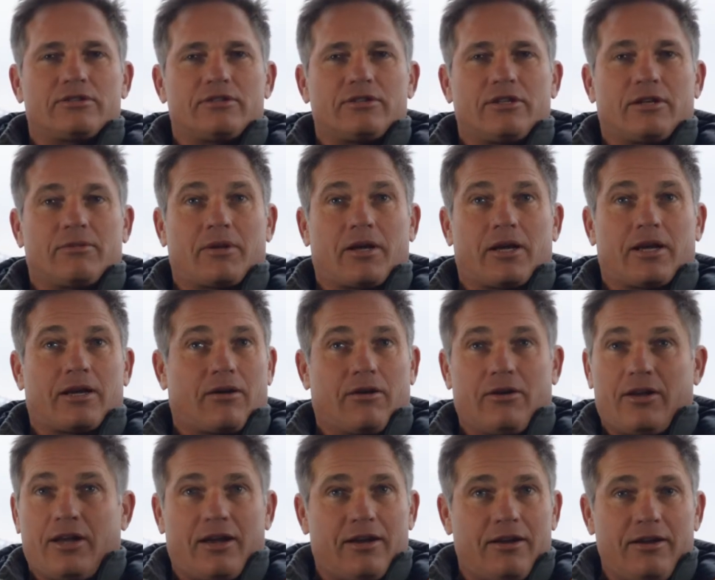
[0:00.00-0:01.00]
And I'm like,
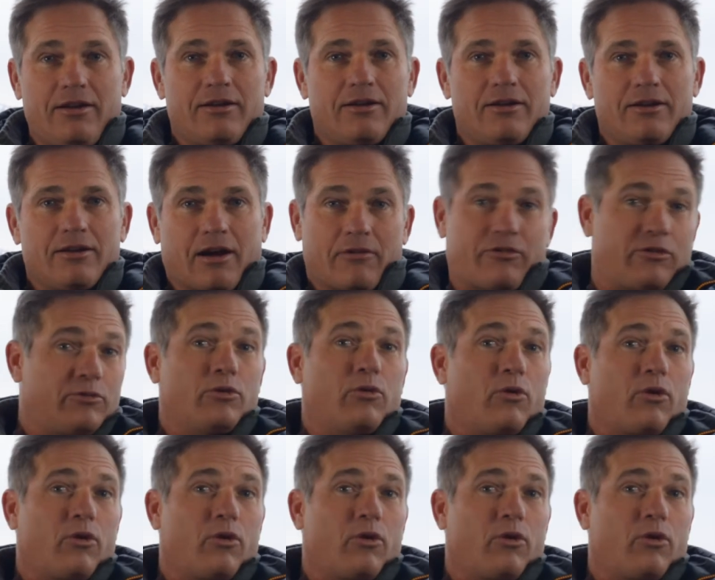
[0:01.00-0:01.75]
okay, I'm from New